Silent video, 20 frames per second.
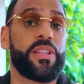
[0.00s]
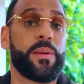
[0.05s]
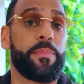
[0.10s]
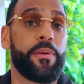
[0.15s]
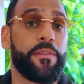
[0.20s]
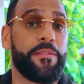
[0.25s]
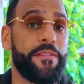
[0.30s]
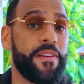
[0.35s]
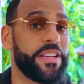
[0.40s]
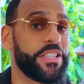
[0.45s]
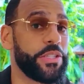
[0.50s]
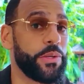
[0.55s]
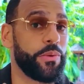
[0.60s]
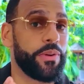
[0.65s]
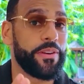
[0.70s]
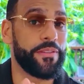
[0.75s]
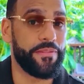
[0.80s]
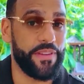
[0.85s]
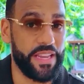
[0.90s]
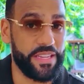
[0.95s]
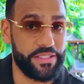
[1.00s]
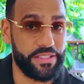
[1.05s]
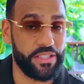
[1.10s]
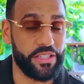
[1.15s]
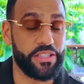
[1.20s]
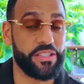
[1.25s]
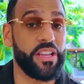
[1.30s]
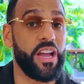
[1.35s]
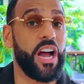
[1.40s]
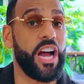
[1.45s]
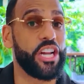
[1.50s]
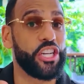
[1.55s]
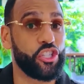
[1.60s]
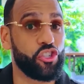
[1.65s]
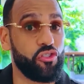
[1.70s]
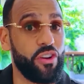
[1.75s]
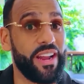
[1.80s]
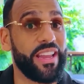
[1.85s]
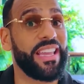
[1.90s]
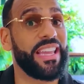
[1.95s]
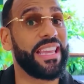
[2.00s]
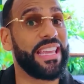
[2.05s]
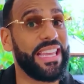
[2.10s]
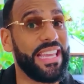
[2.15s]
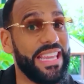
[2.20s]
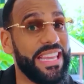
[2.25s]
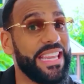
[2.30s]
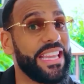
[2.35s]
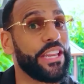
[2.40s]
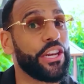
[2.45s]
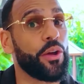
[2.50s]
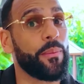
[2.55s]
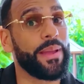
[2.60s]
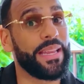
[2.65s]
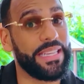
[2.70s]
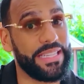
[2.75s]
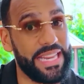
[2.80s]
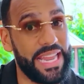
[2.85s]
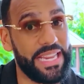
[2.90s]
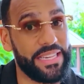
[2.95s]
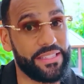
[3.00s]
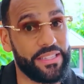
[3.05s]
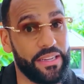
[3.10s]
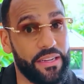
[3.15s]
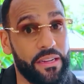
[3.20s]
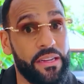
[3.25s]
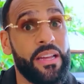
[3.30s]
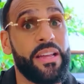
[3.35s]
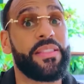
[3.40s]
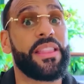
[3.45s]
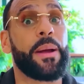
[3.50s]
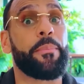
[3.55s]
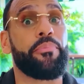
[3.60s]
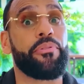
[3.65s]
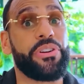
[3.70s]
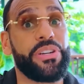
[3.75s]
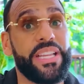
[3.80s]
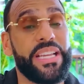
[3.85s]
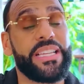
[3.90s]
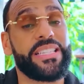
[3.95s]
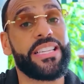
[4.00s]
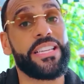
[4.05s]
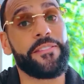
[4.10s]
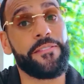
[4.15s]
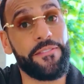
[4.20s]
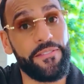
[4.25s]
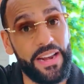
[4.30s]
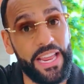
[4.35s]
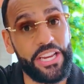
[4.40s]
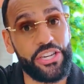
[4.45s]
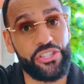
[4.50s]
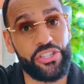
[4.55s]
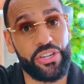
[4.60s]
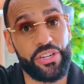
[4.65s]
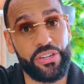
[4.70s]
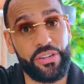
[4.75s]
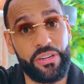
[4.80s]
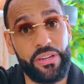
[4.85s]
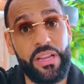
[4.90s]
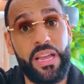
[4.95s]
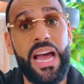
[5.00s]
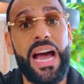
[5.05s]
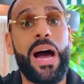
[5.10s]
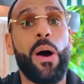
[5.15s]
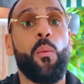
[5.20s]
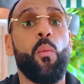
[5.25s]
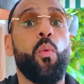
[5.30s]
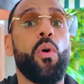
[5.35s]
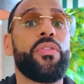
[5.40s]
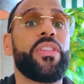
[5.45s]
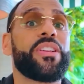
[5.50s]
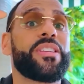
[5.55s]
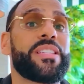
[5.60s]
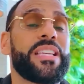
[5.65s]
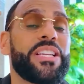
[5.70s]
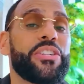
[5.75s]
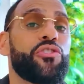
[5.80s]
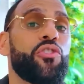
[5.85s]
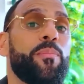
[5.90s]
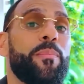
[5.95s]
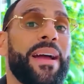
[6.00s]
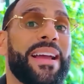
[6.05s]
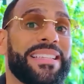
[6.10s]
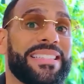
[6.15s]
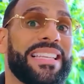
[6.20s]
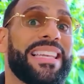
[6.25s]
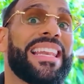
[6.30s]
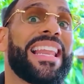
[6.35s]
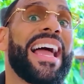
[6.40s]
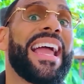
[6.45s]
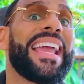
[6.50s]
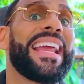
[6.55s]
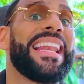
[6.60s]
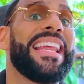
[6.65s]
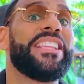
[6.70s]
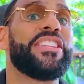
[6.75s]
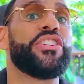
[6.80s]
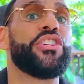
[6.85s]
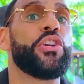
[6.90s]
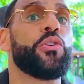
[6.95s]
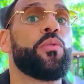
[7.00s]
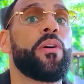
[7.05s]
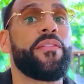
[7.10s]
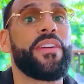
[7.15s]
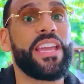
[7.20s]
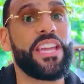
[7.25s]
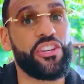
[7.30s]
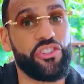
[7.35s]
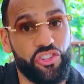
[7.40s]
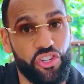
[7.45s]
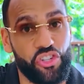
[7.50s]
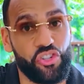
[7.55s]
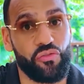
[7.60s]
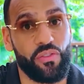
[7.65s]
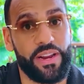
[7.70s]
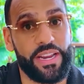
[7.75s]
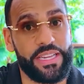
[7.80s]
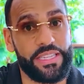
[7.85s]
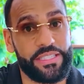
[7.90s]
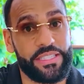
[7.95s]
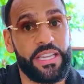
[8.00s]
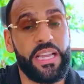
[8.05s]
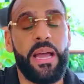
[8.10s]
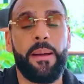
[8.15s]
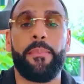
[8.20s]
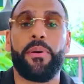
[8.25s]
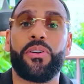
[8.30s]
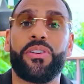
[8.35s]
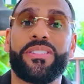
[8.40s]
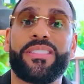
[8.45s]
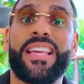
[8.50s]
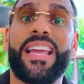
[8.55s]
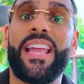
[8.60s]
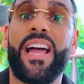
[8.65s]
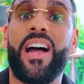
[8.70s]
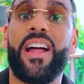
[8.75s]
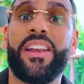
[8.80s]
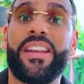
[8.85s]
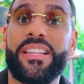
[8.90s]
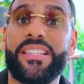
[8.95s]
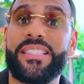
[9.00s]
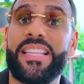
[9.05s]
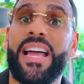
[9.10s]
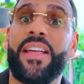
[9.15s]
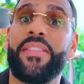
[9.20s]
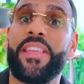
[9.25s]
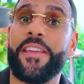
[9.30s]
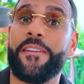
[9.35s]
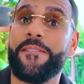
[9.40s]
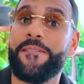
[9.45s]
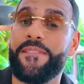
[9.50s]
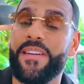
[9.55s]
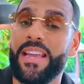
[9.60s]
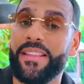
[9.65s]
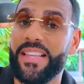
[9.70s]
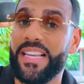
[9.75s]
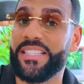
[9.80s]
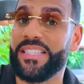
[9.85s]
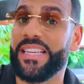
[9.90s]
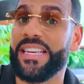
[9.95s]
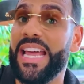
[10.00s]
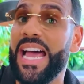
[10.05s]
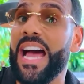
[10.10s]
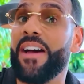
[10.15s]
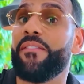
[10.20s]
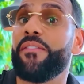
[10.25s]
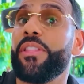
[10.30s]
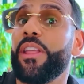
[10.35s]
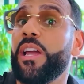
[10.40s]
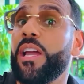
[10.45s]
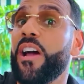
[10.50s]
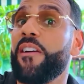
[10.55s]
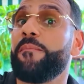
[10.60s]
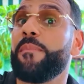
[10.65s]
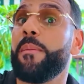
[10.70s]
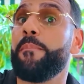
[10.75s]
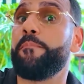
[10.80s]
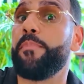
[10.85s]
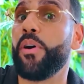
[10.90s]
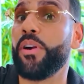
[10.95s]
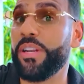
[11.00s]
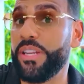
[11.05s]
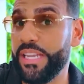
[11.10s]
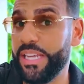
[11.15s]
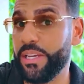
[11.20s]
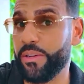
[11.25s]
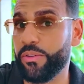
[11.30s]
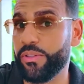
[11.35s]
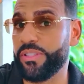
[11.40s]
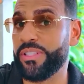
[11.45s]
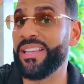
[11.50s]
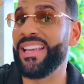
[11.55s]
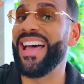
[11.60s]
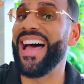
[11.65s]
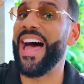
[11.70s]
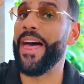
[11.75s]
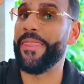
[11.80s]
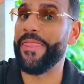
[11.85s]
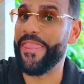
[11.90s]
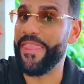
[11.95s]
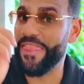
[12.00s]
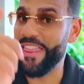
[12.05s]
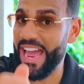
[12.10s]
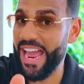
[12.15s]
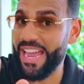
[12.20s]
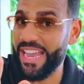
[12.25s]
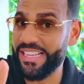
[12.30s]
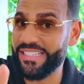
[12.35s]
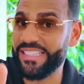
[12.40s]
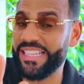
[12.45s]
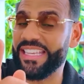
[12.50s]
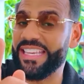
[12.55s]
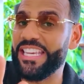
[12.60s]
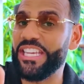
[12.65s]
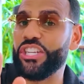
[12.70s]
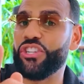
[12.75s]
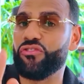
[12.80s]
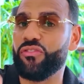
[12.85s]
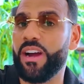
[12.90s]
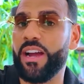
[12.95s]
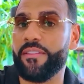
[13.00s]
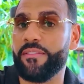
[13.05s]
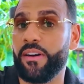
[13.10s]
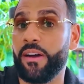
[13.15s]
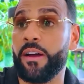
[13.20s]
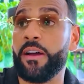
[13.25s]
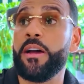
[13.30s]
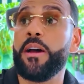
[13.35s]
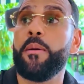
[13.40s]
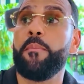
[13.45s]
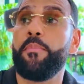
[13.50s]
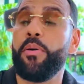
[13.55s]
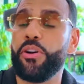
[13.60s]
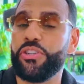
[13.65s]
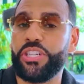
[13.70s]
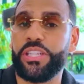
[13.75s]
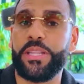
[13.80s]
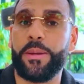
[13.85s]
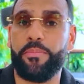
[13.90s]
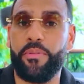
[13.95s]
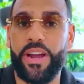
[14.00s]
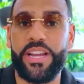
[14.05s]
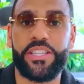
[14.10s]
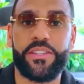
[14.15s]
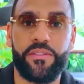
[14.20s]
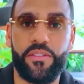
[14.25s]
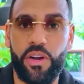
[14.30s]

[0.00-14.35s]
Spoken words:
the professional investors are tracking economic data that predicts inflation and what the central bank's likely to do with interest rates, because they understand the effect that's going to have on the government bond yields, and that is the key driver pushing the price of